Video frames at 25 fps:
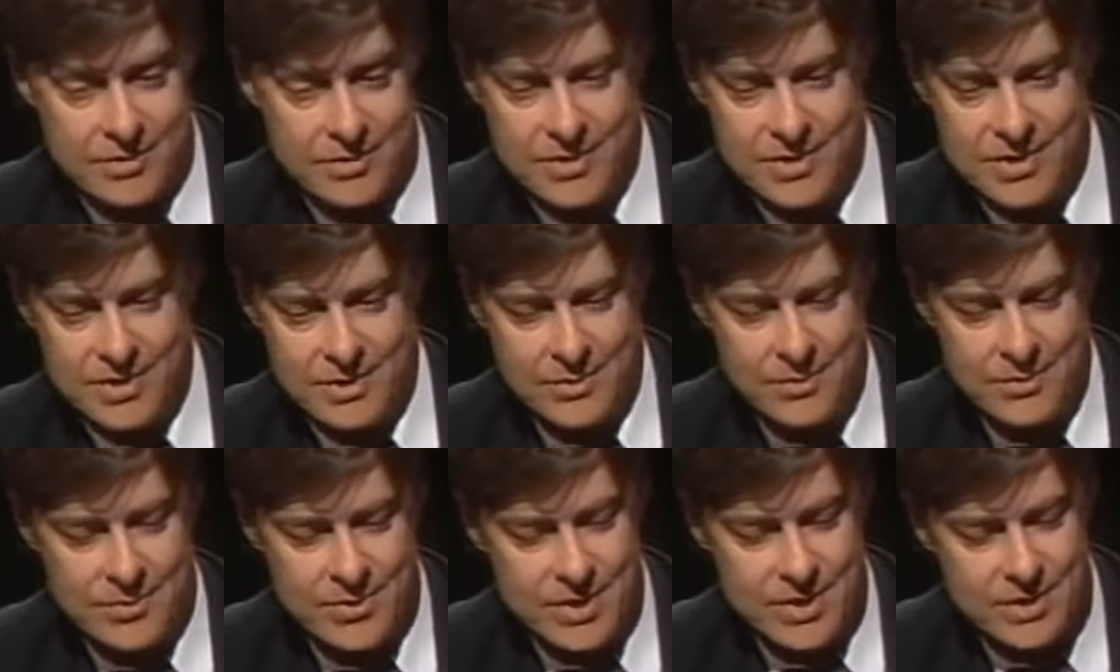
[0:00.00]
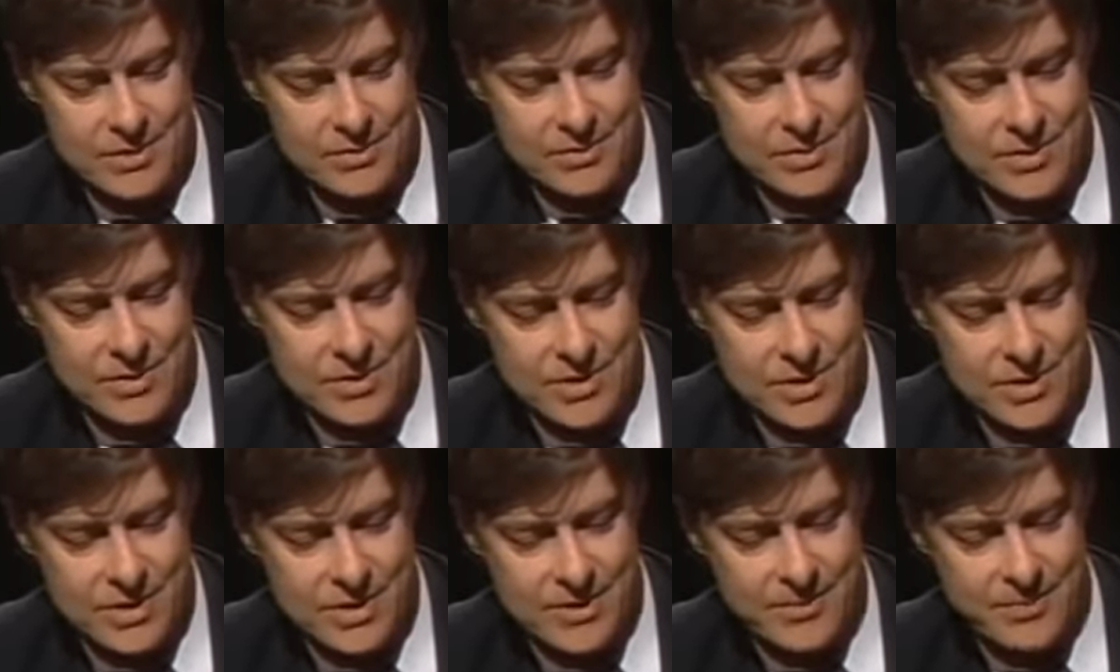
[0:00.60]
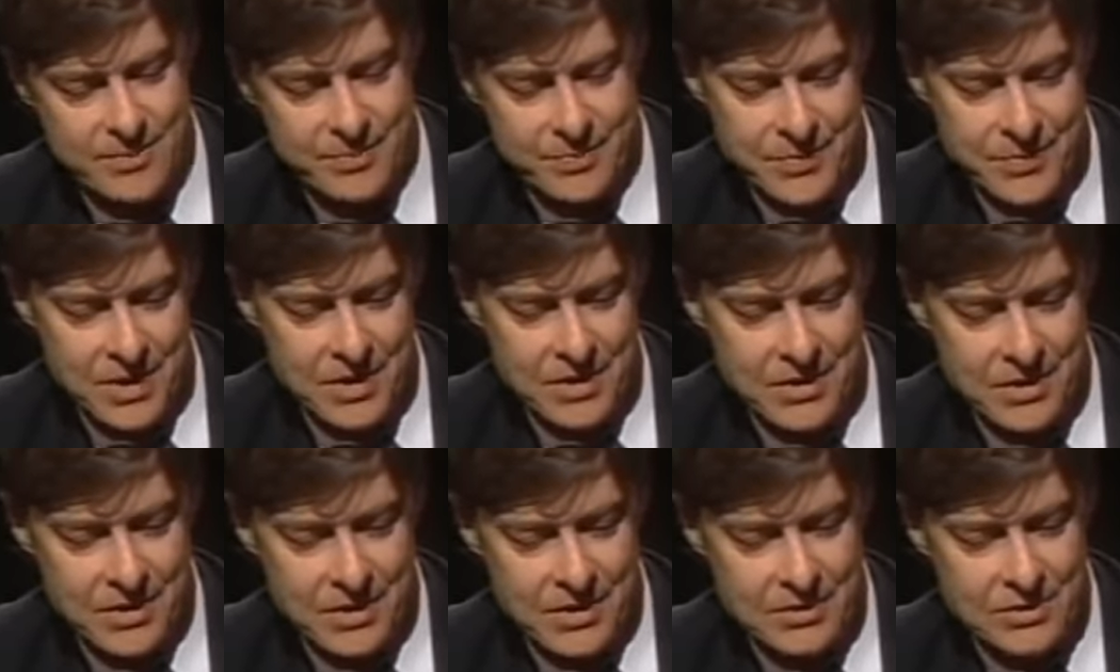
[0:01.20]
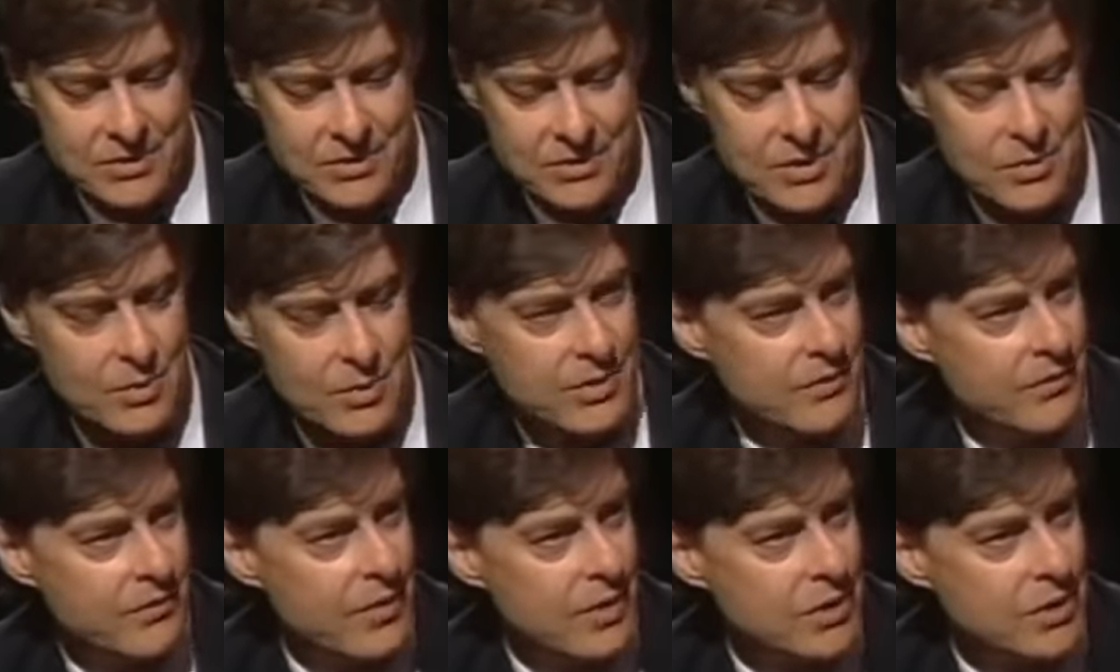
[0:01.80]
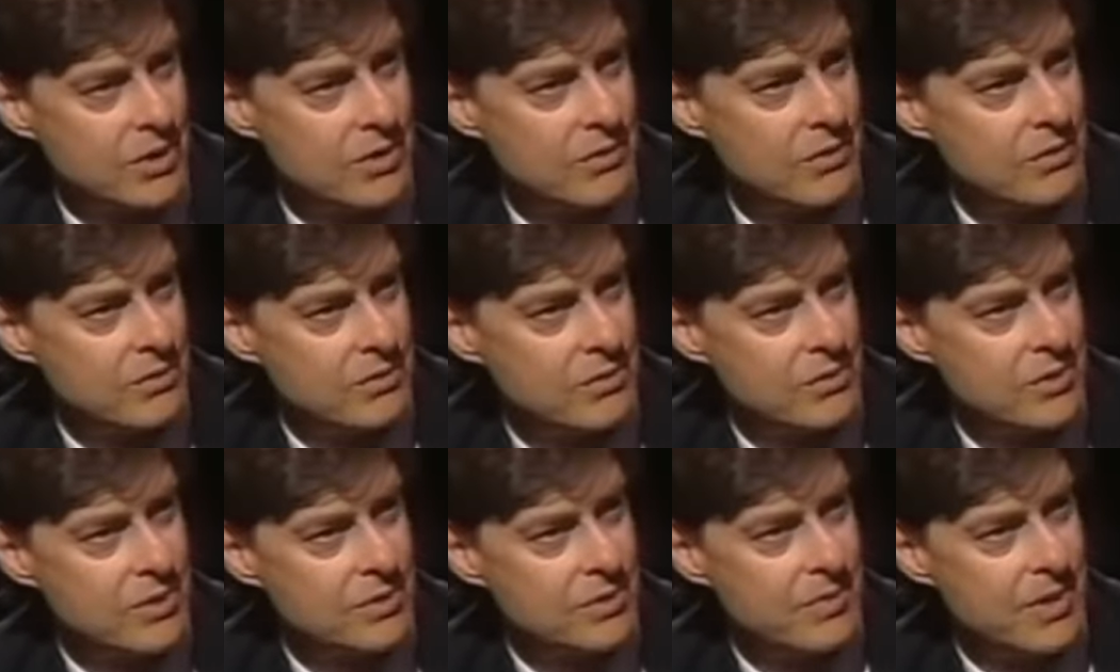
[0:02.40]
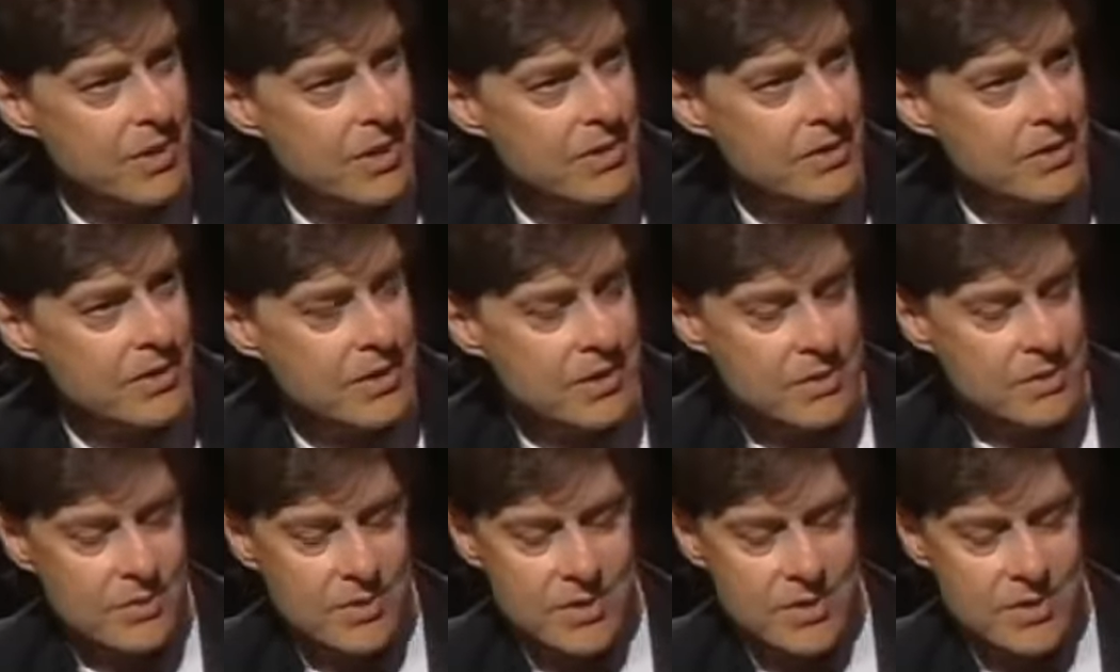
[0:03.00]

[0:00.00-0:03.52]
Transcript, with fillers: I mean, someone said to us, um, "You know what the function of the Jerusalem Post is?"